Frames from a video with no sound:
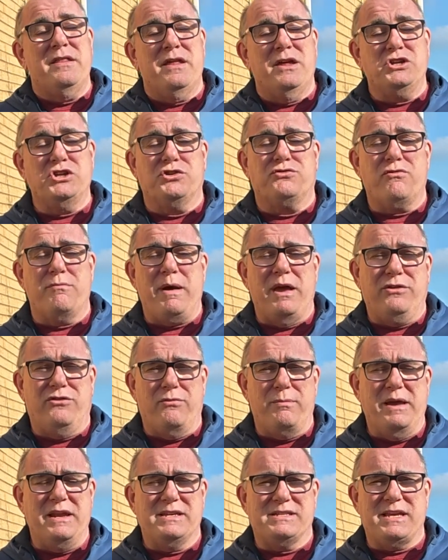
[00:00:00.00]
It just remains
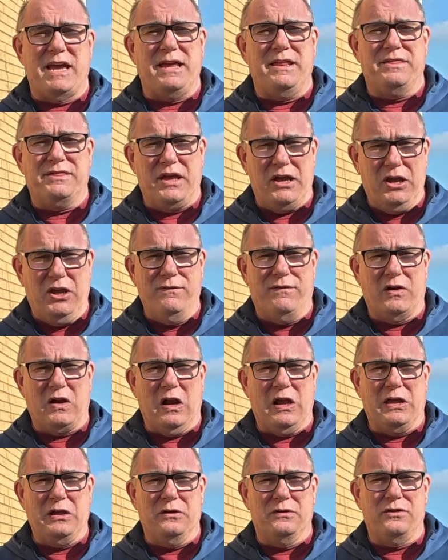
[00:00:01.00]
for me to say thank you for
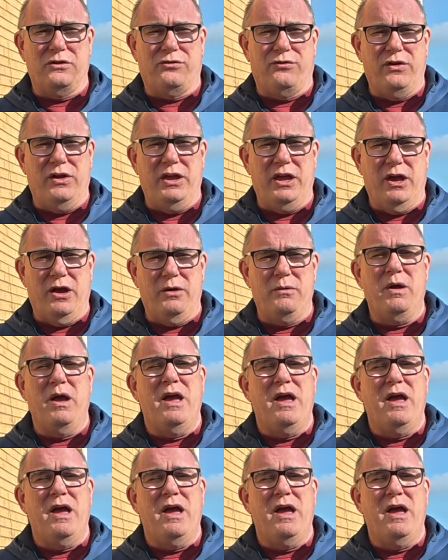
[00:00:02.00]
clicking on this video,